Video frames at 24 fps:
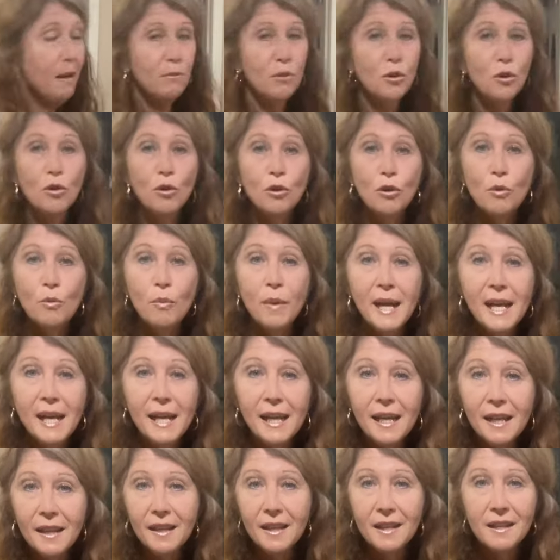
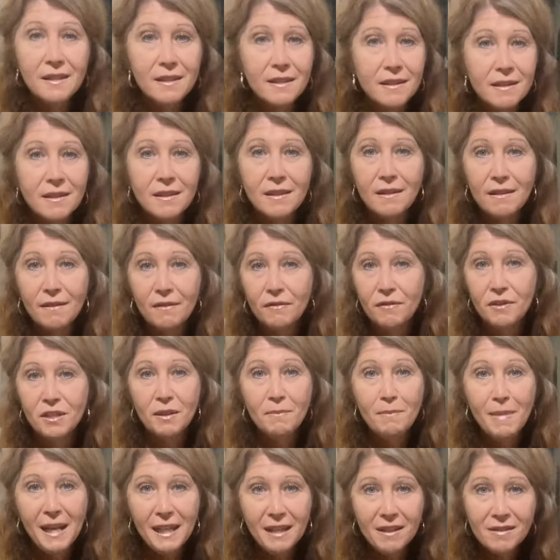cookware, there's to
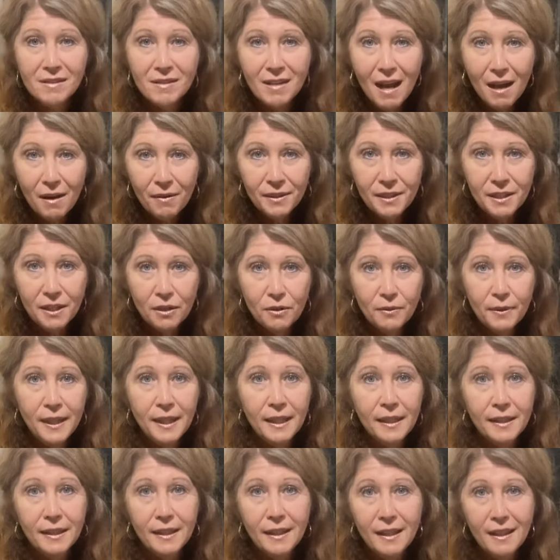make your sourdough
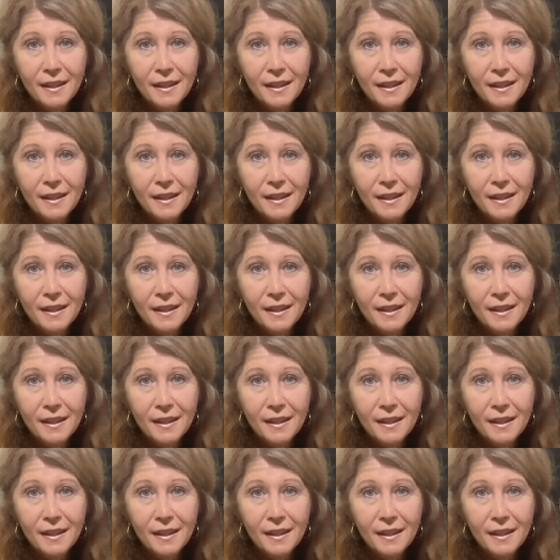in,